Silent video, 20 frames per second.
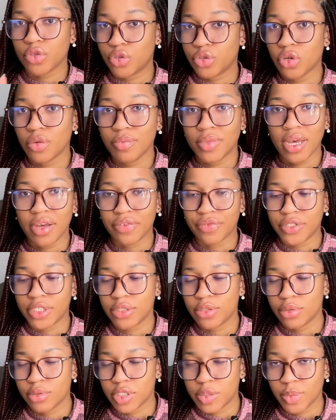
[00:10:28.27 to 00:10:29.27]
Don't be
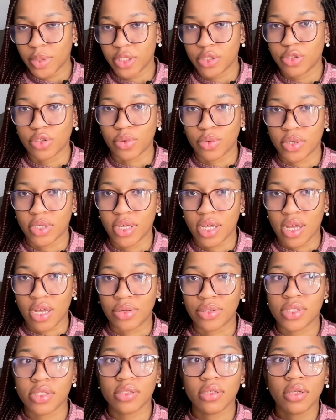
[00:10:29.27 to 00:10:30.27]
afraid to space your work
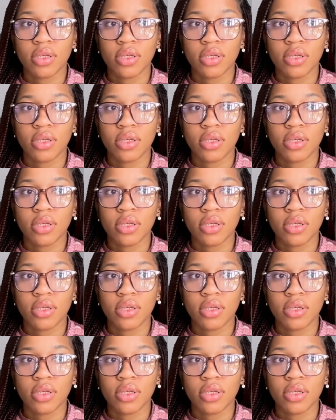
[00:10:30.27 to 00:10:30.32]
out.